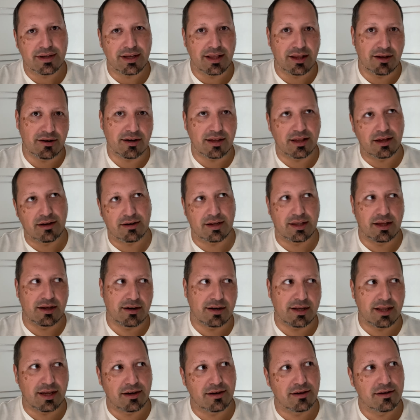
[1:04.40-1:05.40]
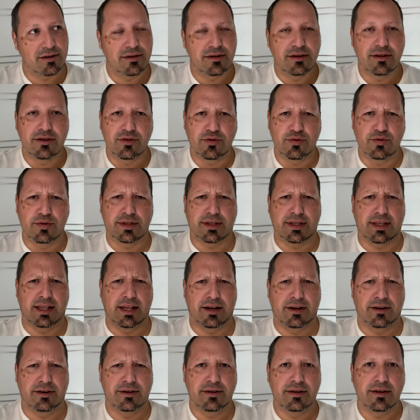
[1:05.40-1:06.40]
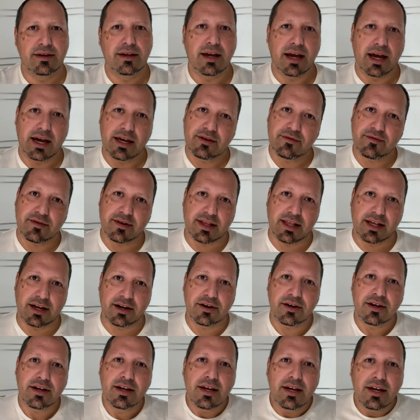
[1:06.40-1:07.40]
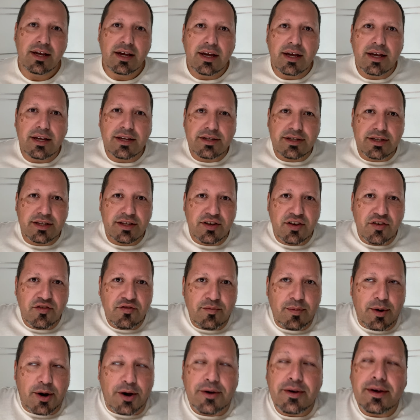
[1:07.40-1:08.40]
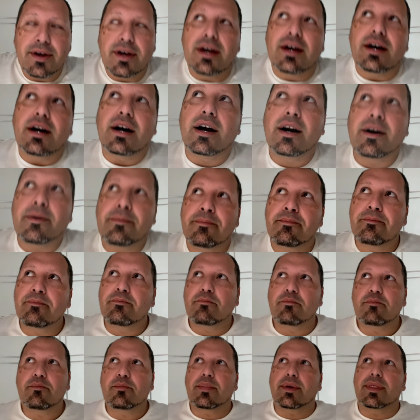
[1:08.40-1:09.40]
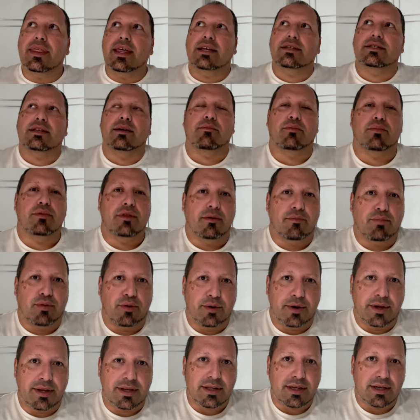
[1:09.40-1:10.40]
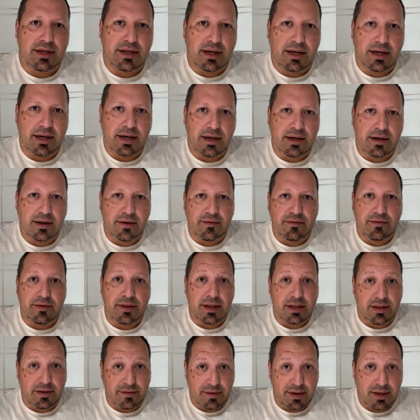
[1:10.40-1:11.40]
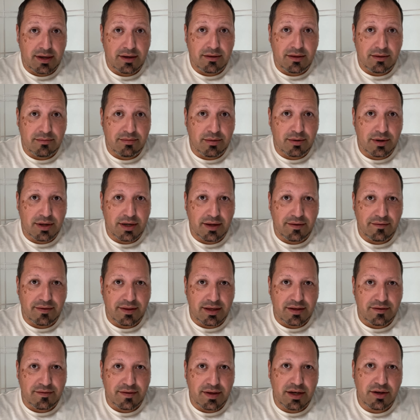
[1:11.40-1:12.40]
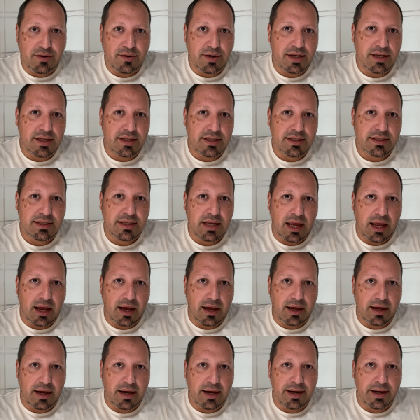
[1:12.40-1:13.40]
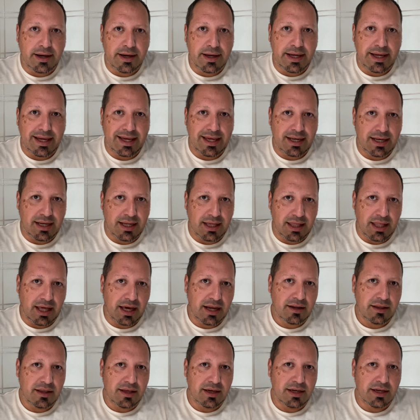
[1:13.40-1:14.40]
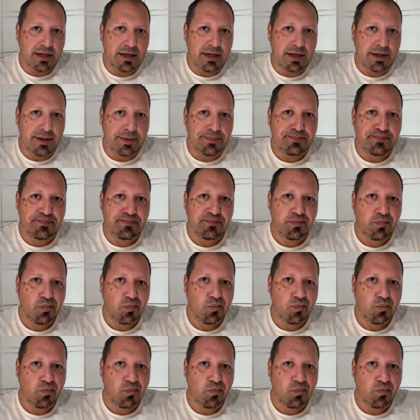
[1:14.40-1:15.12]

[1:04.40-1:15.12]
Claire, Claire, Claire, Claire. Who's Claire? I know a Claire. She's a goofball. Um, but that's not the point of this video. The point of this video is uh, in a lot of the um,